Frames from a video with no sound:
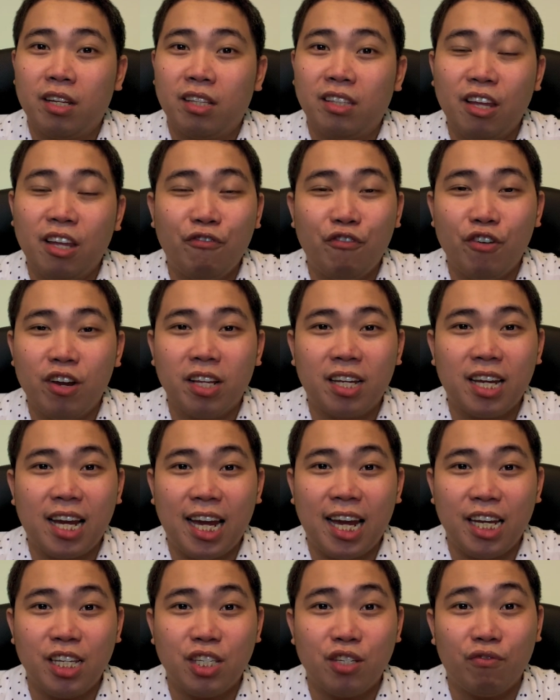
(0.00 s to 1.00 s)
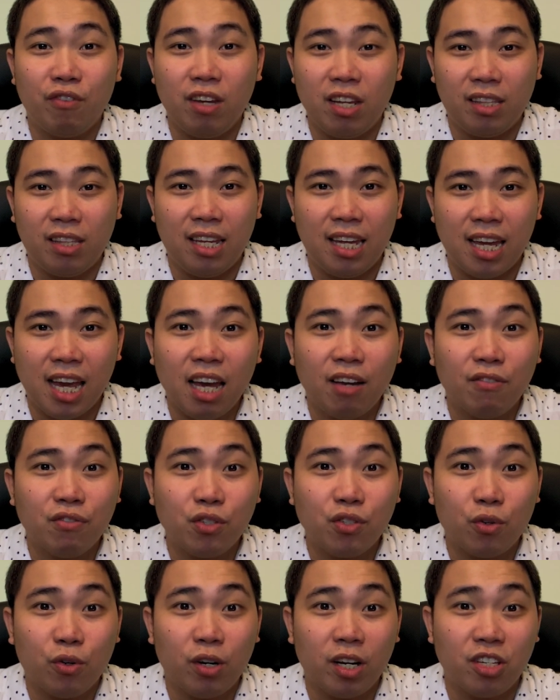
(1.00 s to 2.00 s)
different kinds of
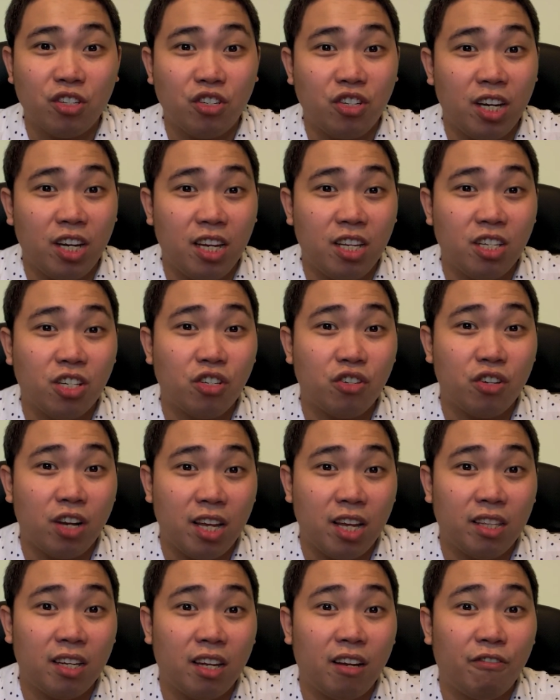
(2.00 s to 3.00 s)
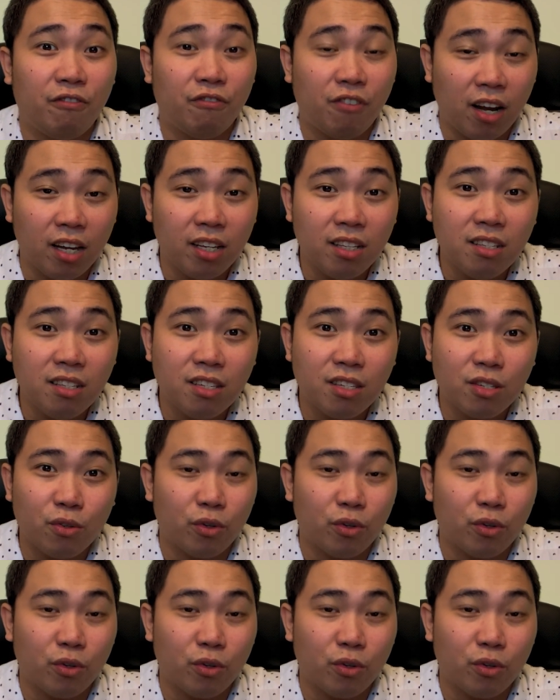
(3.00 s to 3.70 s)
ETFs or exchange traded funds,